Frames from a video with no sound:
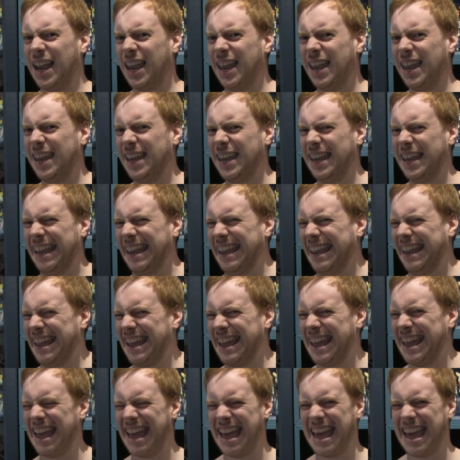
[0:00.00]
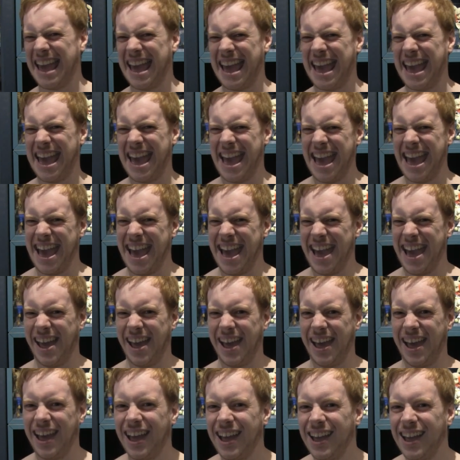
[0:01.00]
yeah.